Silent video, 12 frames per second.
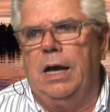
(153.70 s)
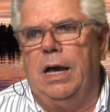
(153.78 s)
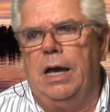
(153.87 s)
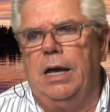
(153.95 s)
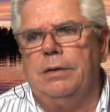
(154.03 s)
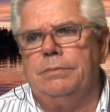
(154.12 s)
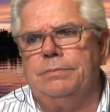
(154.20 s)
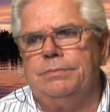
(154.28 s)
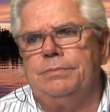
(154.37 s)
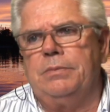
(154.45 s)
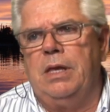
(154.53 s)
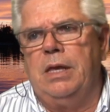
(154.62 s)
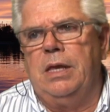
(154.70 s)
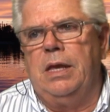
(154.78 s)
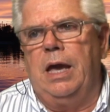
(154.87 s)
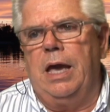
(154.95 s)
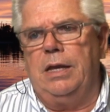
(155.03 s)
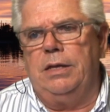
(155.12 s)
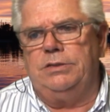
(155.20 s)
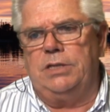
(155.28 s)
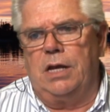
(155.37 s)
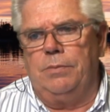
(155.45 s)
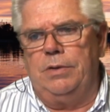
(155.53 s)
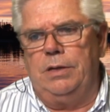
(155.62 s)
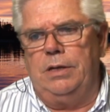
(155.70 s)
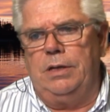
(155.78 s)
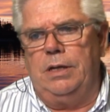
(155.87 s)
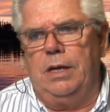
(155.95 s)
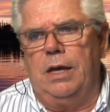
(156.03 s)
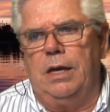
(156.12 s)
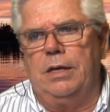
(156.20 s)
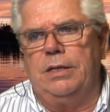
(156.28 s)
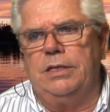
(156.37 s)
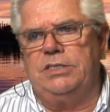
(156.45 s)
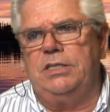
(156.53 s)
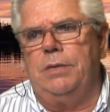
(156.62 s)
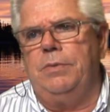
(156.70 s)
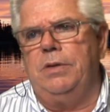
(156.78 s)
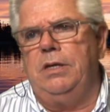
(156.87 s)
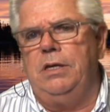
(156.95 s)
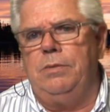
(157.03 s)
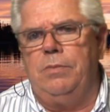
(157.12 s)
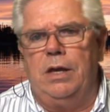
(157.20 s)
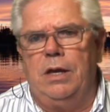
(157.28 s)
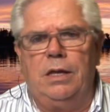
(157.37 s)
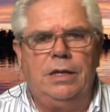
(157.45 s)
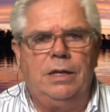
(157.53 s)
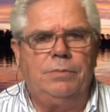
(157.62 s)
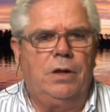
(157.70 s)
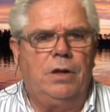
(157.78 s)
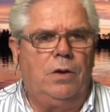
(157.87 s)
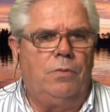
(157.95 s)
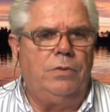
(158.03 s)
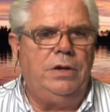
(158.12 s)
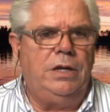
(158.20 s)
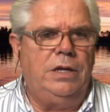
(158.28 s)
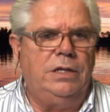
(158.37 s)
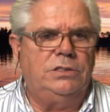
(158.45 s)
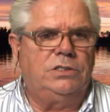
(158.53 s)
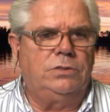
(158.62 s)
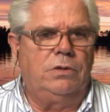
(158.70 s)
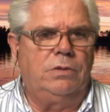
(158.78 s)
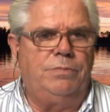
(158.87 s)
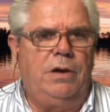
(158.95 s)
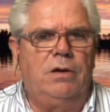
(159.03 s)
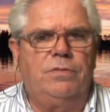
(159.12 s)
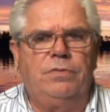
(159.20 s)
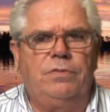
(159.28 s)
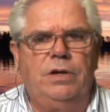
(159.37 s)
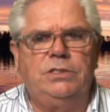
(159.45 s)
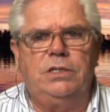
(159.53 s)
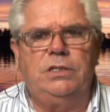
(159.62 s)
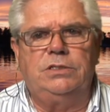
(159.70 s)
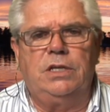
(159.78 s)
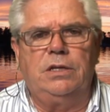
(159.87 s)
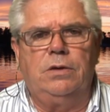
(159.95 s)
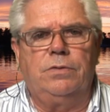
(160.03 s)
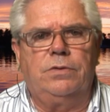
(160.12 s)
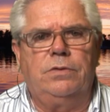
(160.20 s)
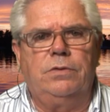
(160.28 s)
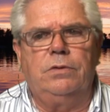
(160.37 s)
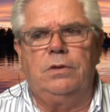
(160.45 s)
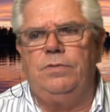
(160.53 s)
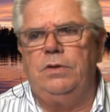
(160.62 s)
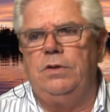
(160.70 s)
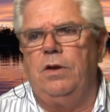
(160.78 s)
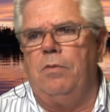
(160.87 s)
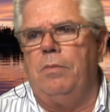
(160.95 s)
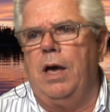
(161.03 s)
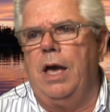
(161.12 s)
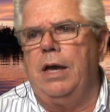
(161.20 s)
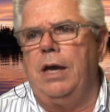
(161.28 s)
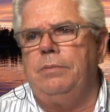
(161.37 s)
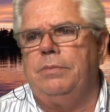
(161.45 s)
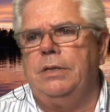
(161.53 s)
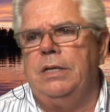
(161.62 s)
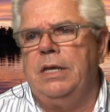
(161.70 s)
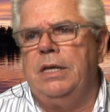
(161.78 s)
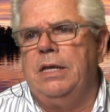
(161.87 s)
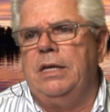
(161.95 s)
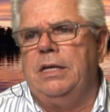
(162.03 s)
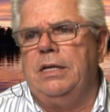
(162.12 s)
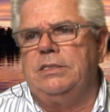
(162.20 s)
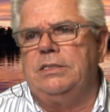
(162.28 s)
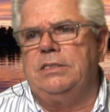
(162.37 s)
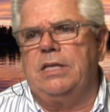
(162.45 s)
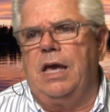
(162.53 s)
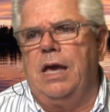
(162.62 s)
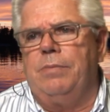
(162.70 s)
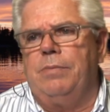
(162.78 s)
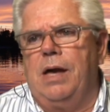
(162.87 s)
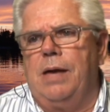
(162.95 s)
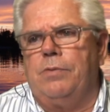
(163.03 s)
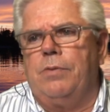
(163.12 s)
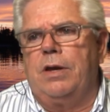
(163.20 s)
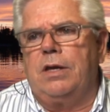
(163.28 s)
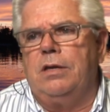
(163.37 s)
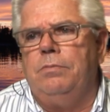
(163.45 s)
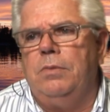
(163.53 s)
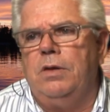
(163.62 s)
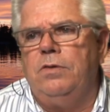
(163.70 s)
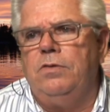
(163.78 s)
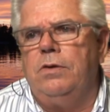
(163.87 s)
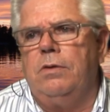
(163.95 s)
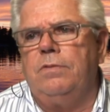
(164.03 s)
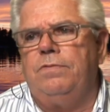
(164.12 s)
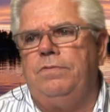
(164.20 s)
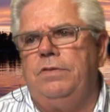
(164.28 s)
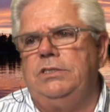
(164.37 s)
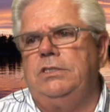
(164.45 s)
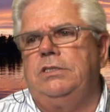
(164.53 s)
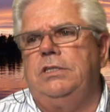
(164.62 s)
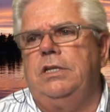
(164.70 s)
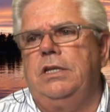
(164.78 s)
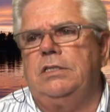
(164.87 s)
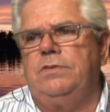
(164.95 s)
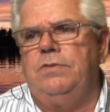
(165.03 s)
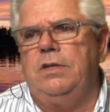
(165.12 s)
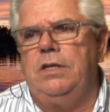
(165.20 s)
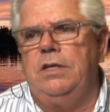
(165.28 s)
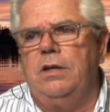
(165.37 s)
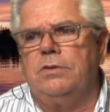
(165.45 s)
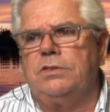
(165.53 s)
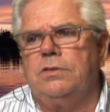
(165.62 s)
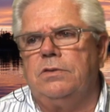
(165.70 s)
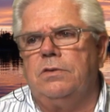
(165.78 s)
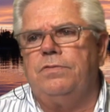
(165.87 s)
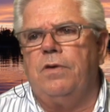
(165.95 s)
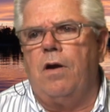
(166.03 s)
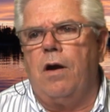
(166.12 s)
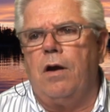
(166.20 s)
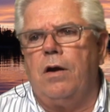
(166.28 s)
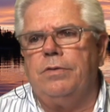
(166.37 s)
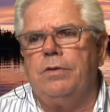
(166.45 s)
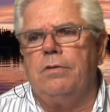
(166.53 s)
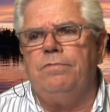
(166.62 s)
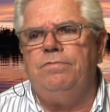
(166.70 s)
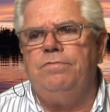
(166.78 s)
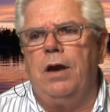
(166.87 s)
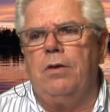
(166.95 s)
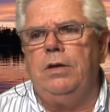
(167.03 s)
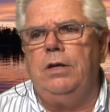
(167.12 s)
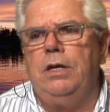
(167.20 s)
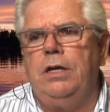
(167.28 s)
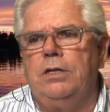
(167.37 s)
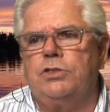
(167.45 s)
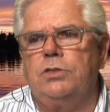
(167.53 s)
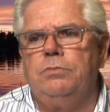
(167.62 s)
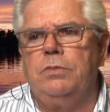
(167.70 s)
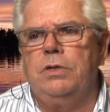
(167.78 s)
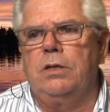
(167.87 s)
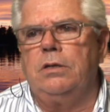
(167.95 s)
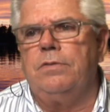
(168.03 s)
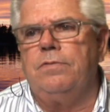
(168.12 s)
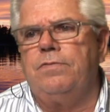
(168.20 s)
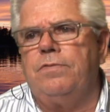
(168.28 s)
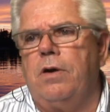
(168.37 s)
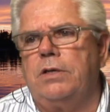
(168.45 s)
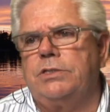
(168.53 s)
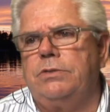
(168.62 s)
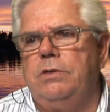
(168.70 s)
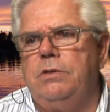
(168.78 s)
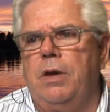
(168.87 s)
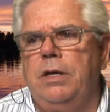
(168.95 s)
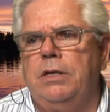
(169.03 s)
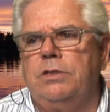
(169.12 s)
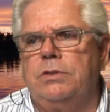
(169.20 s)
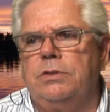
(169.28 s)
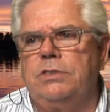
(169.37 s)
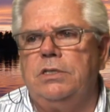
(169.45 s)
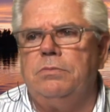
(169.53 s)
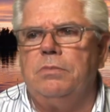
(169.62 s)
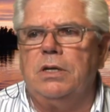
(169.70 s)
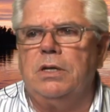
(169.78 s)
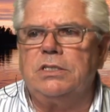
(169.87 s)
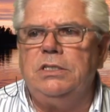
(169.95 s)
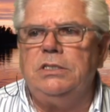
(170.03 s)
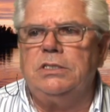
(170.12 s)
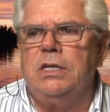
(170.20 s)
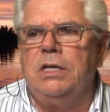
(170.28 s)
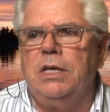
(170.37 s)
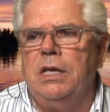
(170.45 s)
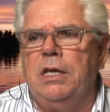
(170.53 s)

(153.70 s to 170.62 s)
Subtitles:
I had a gentleman that sent me an email, and I'm going to read it, sort of paraphrase it as I go through it, if you don't mind. But it says, "Hi, Bob. I want to commend you on Fishing Sticks videos so far. They're very instrumental in fostering my interest in muskies.